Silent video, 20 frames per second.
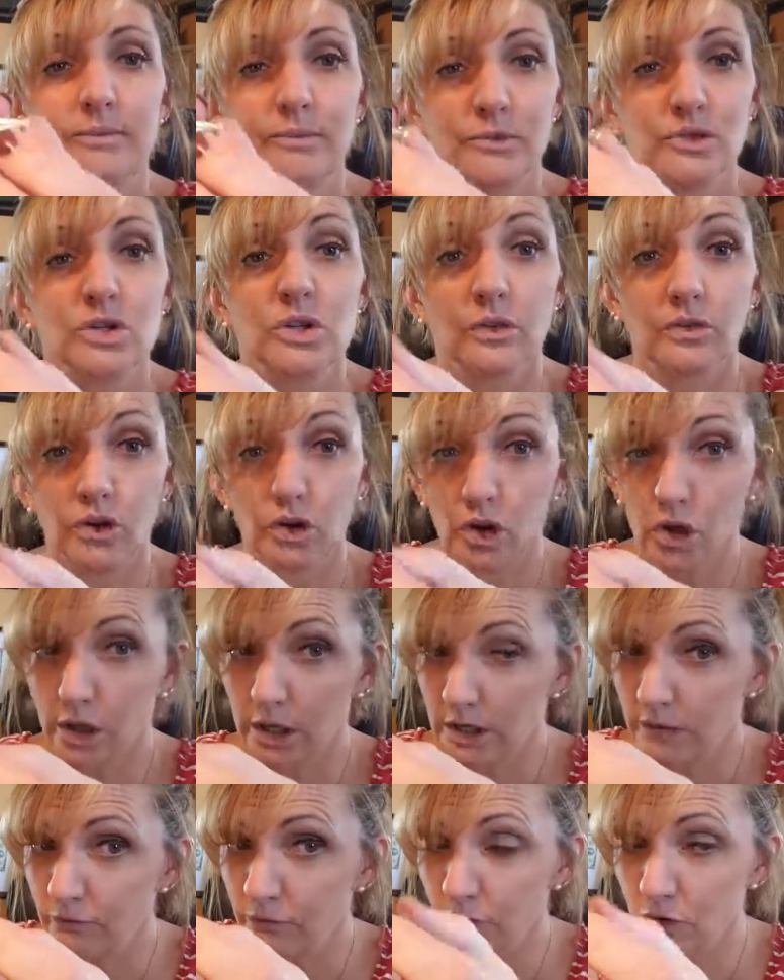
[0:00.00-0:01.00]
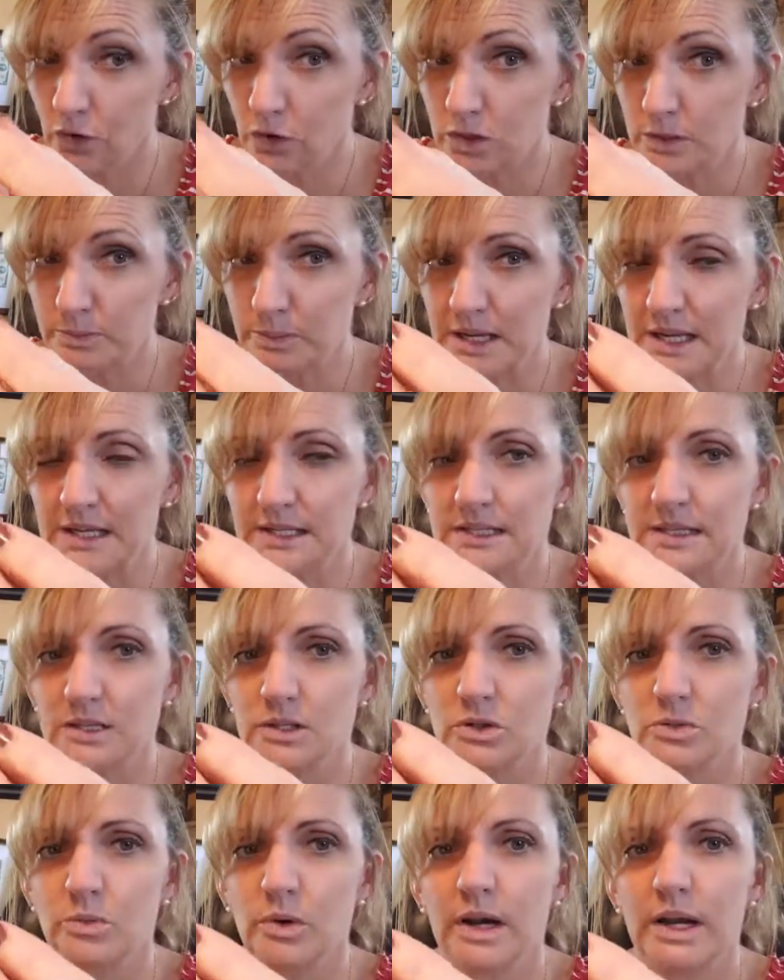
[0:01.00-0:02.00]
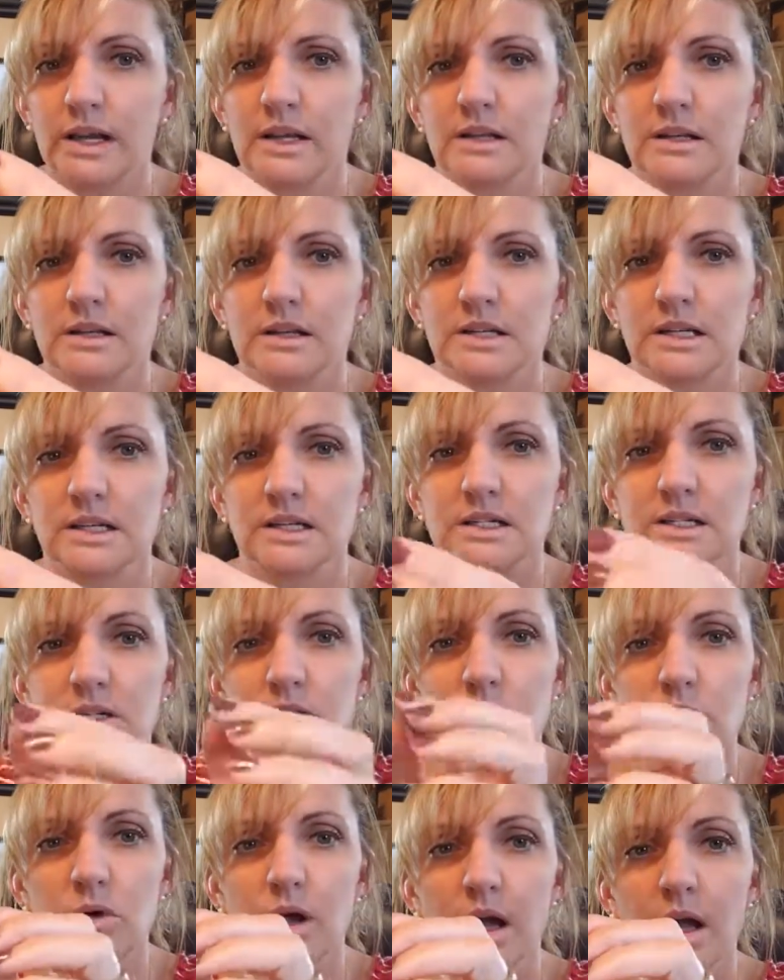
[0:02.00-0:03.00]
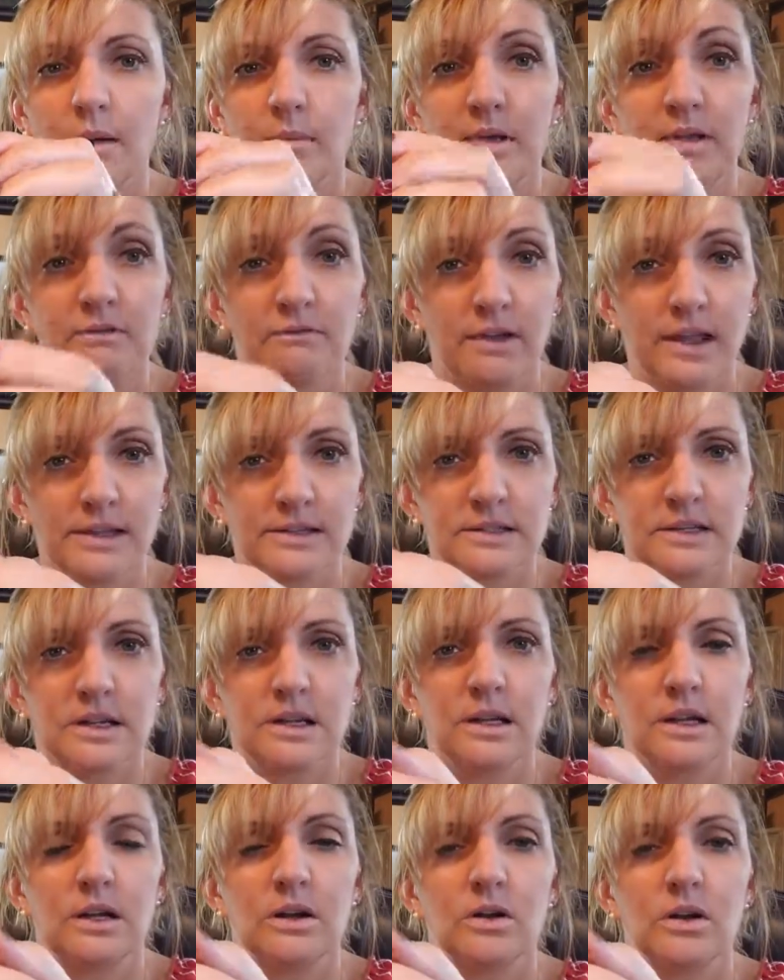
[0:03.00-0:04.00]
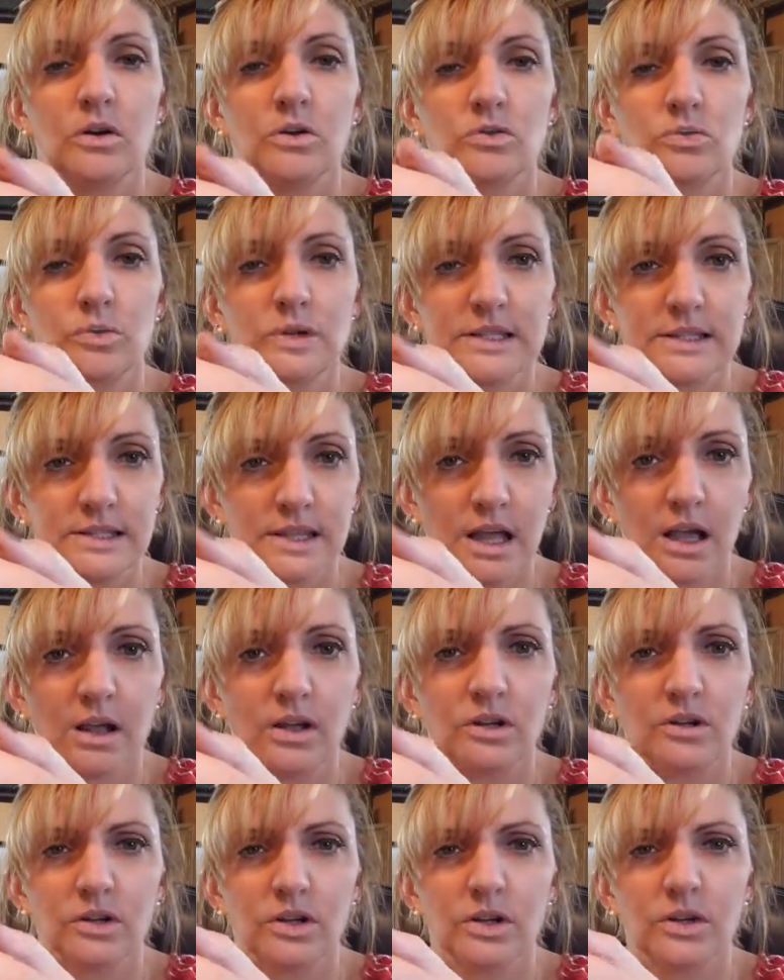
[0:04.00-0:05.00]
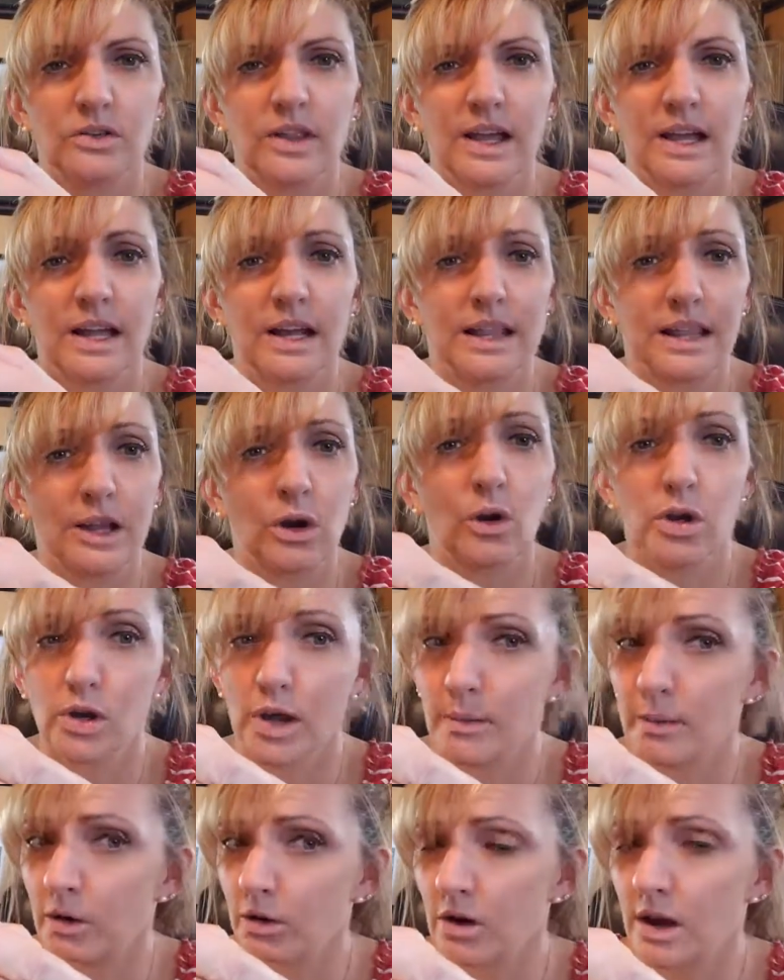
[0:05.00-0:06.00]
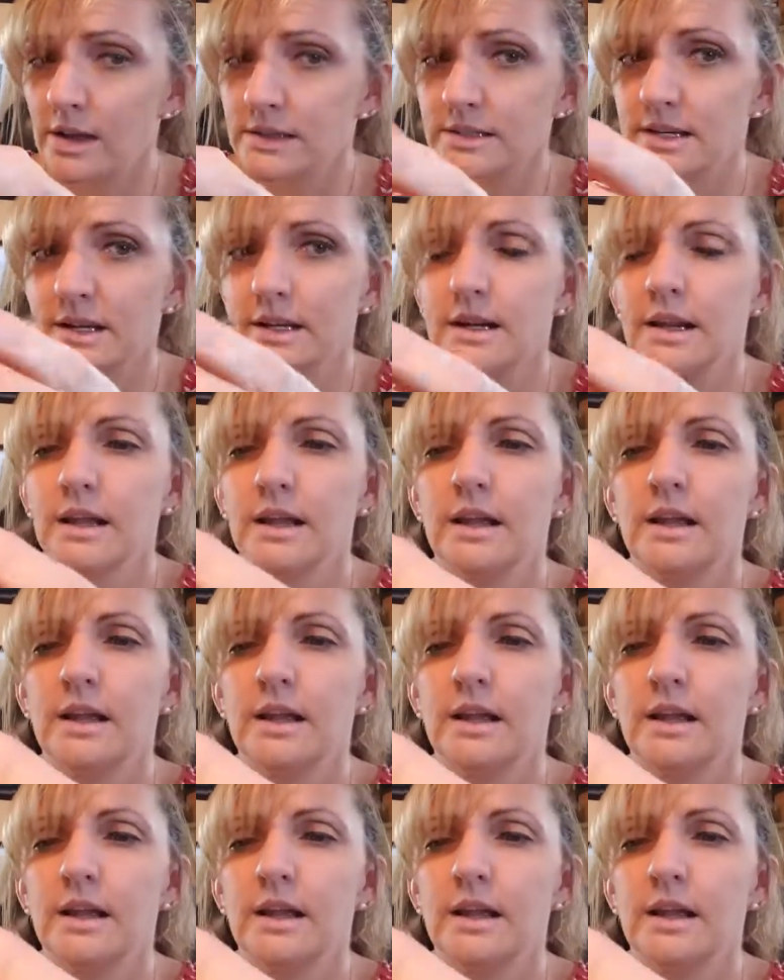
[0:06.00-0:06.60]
So if you're looking for those pieces, right, to invest in or to resell, you know, that kind of thing, or you come across it,